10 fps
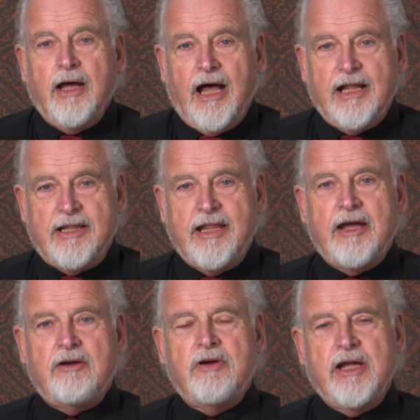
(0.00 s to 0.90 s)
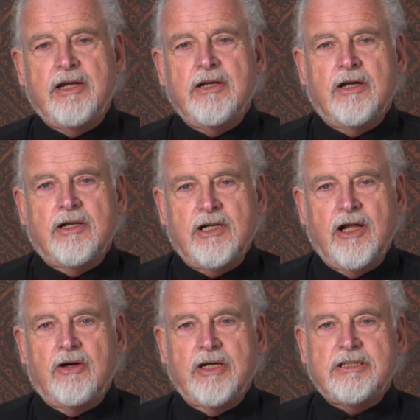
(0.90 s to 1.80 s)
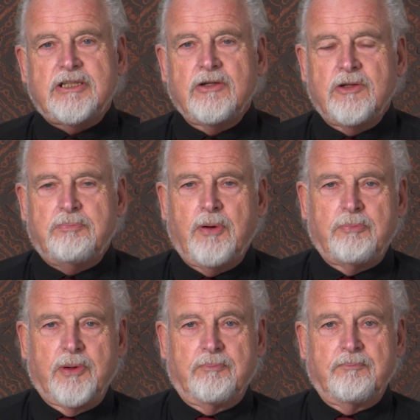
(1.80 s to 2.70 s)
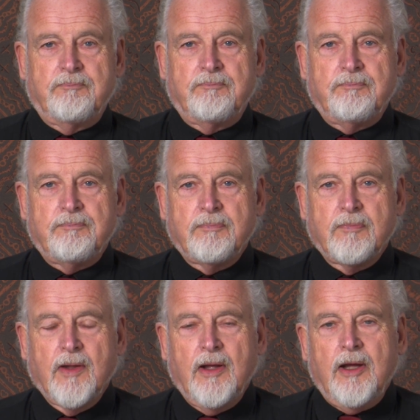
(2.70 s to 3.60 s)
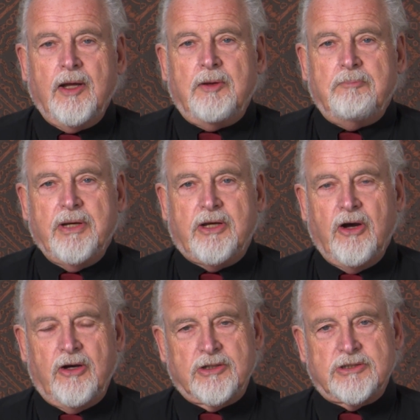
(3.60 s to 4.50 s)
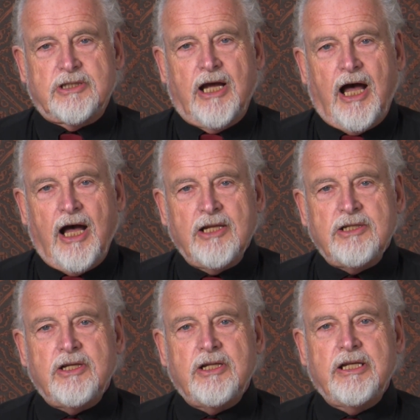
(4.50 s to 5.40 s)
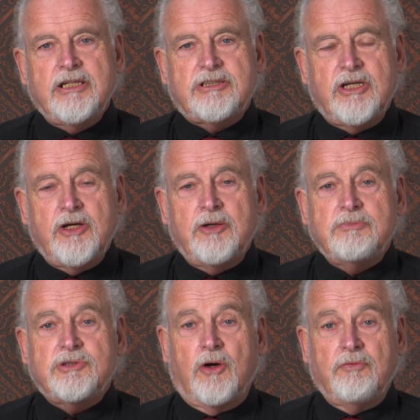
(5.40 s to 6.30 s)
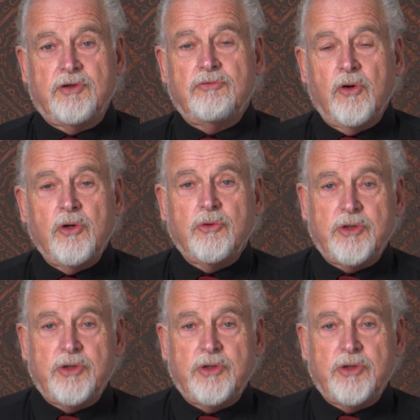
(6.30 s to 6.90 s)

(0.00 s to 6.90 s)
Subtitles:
And therein lies the problem. Because under the terms of the Royal